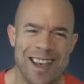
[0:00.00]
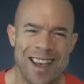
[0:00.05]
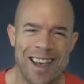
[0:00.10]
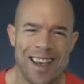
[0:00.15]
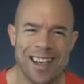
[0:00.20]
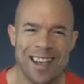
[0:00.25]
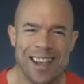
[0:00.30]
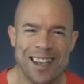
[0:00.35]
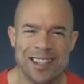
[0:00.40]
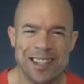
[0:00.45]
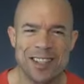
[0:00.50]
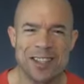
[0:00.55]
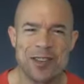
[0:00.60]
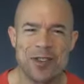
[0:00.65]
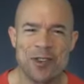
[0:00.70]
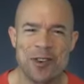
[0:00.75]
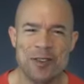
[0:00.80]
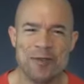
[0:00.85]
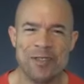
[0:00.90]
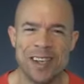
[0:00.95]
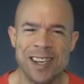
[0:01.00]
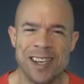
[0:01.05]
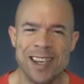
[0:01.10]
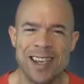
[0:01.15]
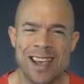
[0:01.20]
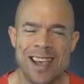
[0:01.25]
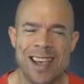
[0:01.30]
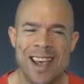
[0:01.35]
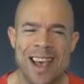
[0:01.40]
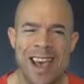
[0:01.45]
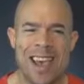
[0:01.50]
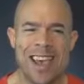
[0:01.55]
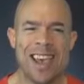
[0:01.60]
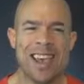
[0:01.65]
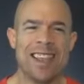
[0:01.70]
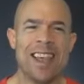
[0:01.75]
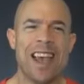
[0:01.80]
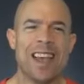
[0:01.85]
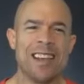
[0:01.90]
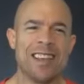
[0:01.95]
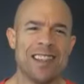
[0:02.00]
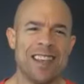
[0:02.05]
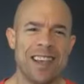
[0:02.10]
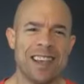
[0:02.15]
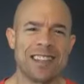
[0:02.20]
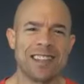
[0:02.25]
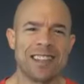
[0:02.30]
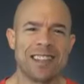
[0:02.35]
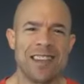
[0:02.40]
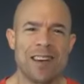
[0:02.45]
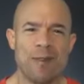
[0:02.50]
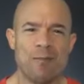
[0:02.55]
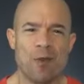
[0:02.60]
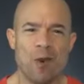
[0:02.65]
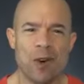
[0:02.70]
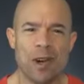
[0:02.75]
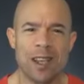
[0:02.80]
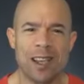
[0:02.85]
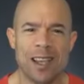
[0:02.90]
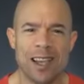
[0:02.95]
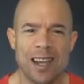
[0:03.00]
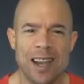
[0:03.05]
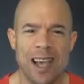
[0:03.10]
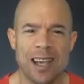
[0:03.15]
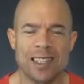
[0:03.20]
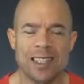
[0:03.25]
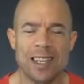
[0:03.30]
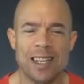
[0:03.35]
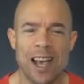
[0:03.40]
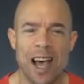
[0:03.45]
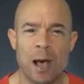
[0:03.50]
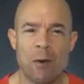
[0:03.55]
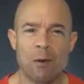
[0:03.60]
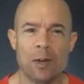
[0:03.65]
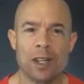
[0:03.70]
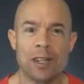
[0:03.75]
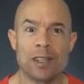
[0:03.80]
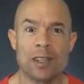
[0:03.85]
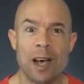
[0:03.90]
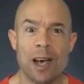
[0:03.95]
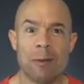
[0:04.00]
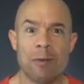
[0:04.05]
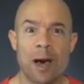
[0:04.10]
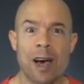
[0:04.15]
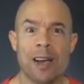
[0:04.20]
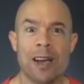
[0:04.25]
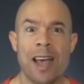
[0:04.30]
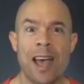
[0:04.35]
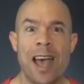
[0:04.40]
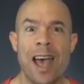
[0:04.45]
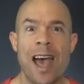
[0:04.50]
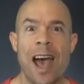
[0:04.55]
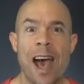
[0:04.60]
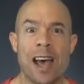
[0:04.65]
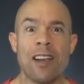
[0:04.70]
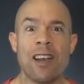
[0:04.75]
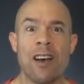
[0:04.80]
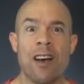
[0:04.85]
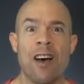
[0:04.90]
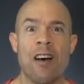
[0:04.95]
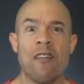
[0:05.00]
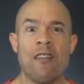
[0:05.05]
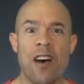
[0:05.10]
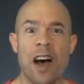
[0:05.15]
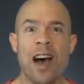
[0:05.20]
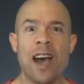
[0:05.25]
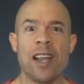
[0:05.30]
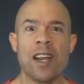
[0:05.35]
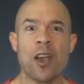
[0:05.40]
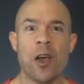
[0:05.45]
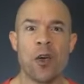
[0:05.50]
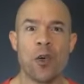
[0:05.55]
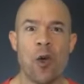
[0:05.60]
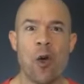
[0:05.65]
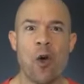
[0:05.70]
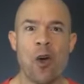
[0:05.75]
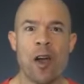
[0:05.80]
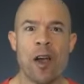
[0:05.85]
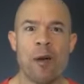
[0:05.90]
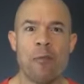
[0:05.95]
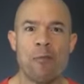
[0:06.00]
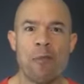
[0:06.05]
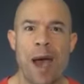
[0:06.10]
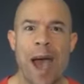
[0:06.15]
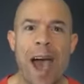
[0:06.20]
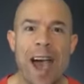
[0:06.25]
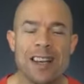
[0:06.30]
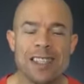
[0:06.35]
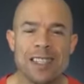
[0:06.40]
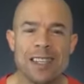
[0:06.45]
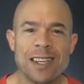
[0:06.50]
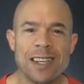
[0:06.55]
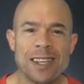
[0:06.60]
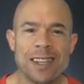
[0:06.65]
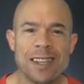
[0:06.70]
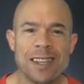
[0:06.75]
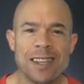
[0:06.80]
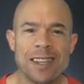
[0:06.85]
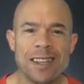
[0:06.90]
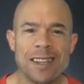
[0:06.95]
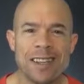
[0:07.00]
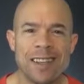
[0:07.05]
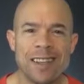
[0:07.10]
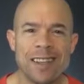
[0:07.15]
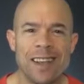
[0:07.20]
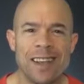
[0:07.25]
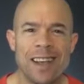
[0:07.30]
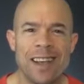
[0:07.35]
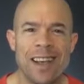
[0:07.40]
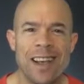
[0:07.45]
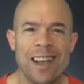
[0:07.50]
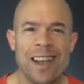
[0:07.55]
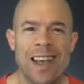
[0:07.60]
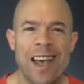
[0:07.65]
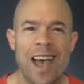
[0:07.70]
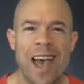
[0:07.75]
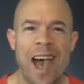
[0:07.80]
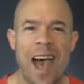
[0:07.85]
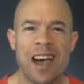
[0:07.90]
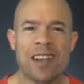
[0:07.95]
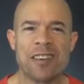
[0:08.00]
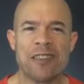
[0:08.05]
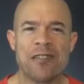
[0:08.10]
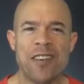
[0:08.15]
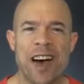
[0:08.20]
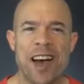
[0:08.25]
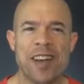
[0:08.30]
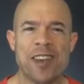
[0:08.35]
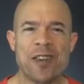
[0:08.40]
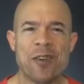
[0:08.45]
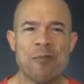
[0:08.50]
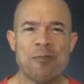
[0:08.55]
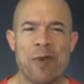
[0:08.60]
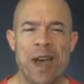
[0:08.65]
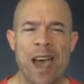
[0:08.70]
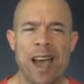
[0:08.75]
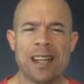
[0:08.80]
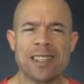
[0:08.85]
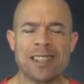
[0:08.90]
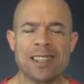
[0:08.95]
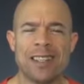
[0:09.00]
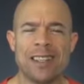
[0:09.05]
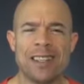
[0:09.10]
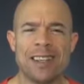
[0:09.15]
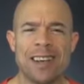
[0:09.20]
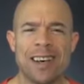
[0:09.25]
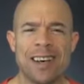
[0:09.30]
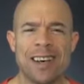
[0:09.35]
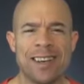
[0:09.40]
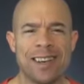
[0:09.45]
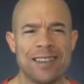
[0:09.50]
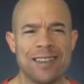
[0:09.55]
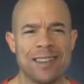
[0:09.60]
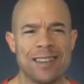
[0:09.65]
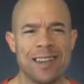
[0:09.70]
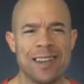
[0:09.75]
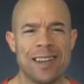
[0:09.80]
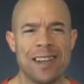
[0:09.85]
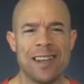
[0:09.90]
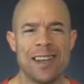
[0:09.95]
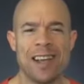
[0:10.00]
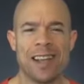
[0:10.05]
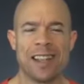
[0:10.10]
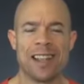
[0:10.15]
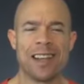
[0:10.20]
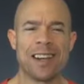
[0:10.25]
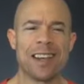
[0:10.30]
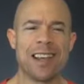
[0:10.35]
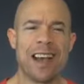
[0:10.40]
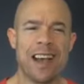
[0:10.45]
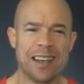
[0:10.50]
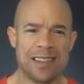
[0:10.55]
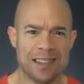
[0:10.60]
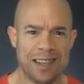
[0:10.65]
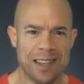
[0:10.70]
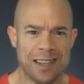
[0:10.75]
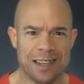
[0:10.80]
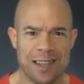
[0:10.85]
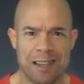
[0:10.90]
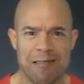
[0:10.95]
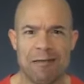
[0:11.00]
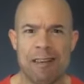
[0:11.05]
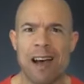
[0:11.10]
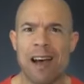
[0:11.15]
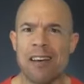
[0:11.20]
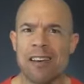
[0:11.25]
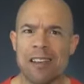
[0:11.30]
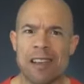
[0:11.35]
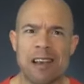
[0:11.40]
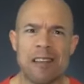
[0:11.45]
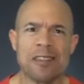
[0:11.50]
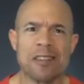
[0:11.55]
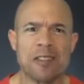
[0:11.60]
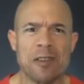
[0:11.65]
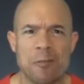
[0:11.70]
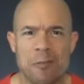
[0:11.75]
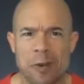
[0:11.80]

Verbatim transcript: Again, just you and me. Hey, and this Morning Connection, I want to talk about how to find your passion. How to find your passion. A lot of guys, they say, wow, you have so